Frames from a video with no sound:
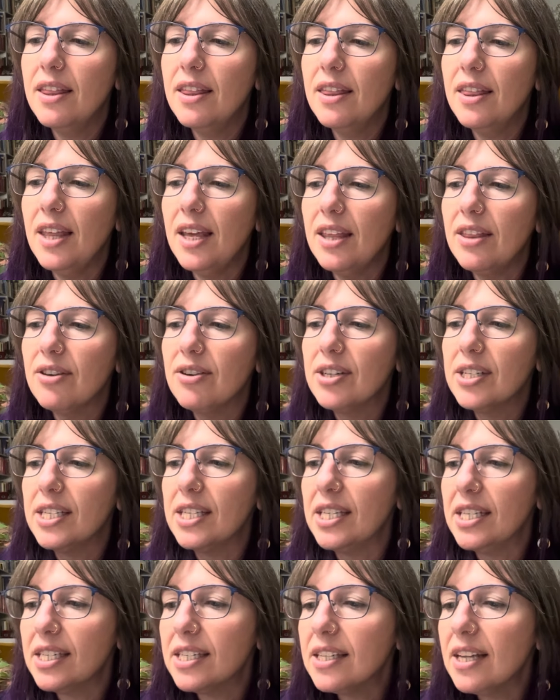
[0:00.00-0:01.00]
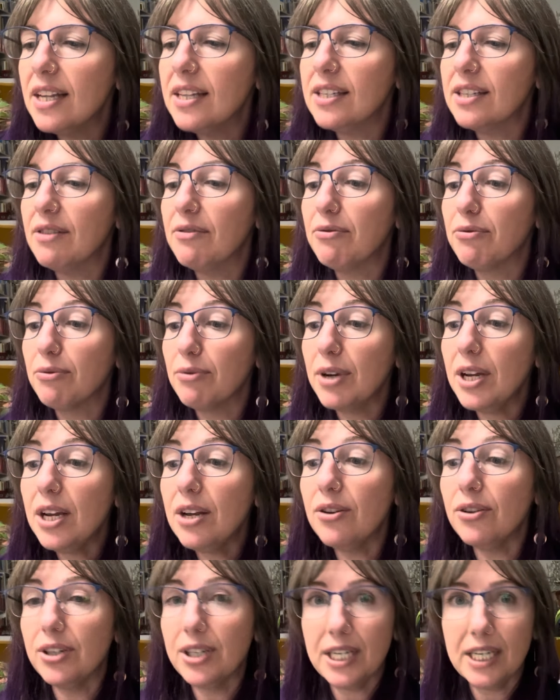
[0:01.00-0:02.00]
like there's this sense of
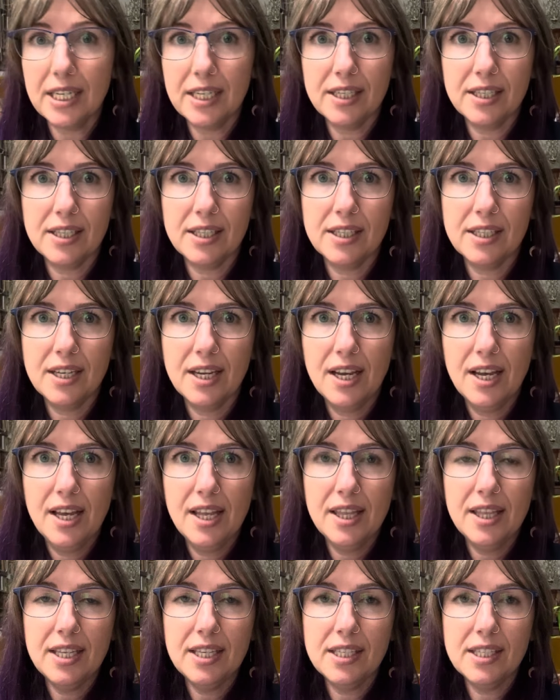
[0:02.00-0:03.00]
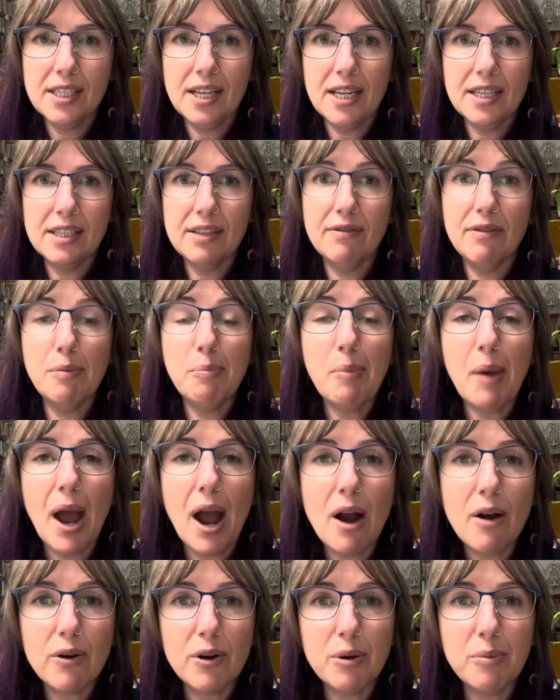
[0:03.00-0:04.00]
regalness, this sense of
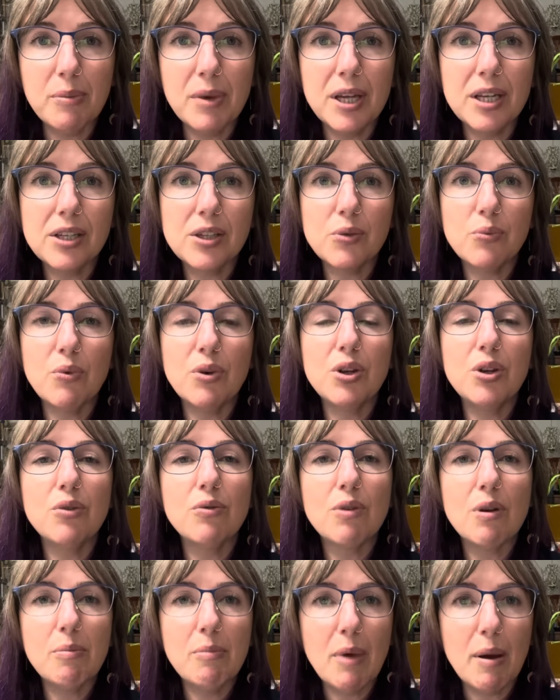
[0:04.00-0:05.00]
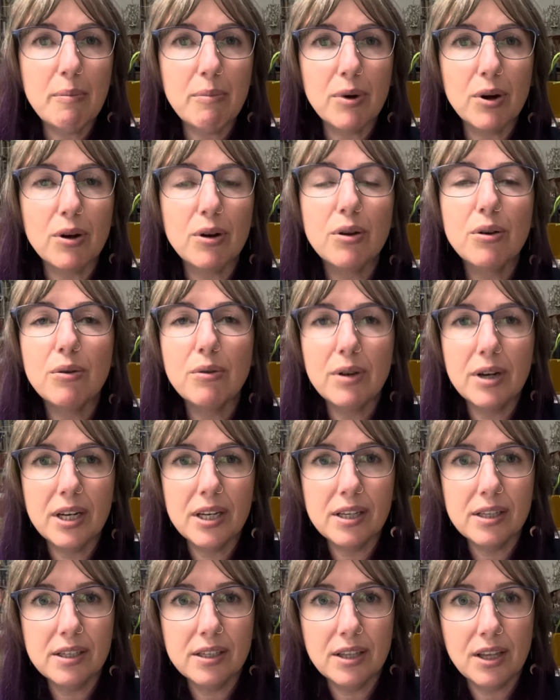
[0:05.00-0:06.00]
empowerment when you remember who it
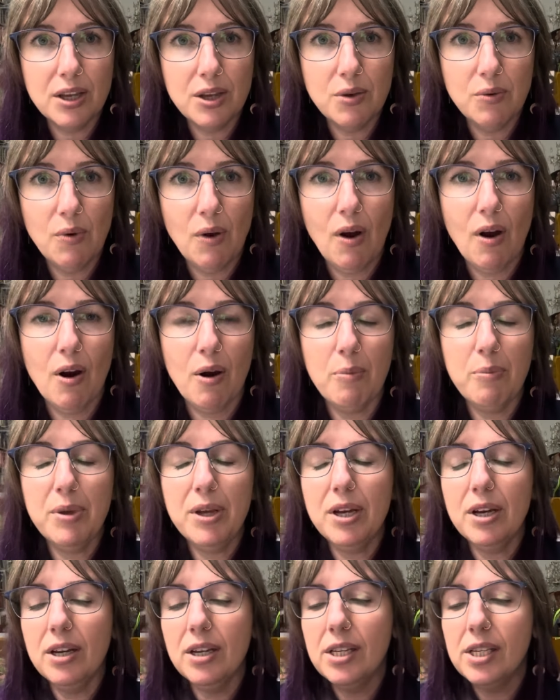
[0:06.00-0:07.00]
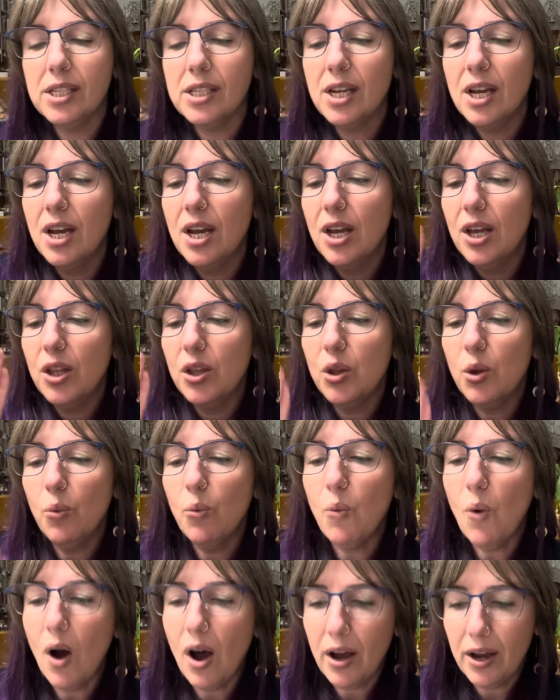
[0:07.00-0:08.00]
is that you are, because the
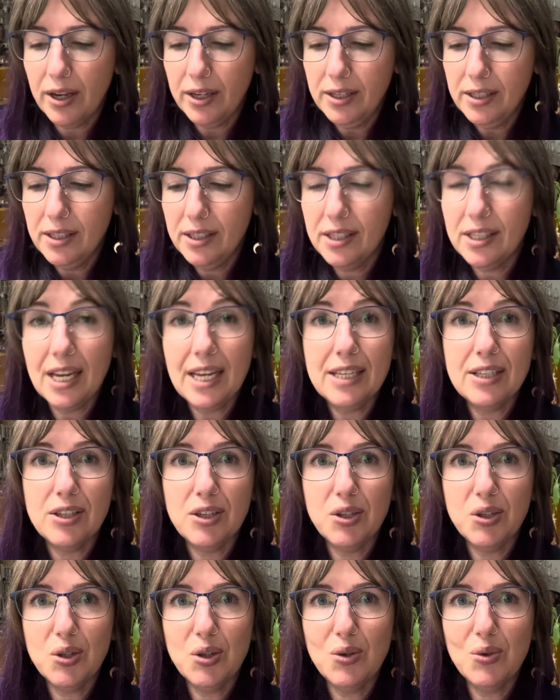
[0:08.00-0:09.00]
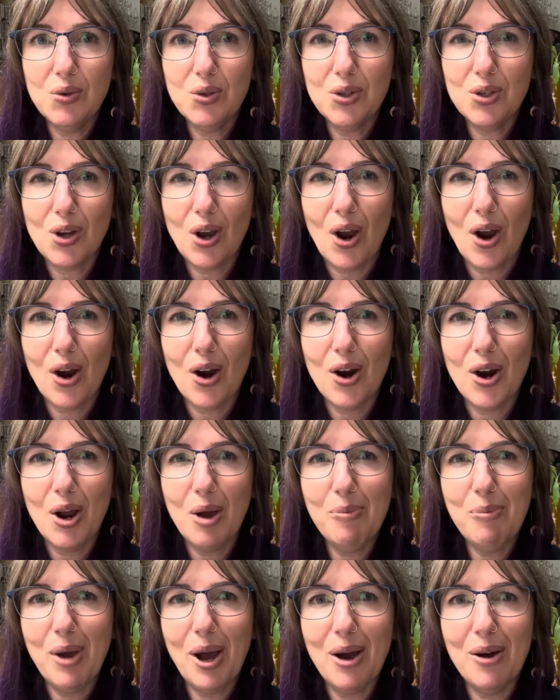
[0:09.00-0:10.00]
wands as a suit are
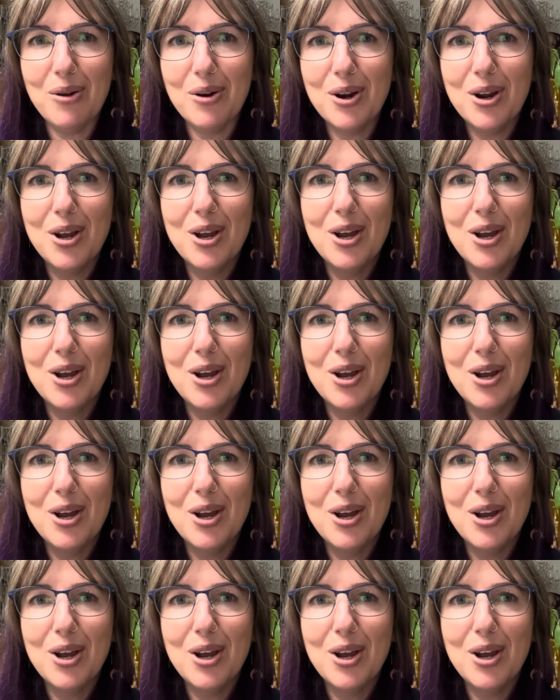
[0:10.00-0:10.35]
about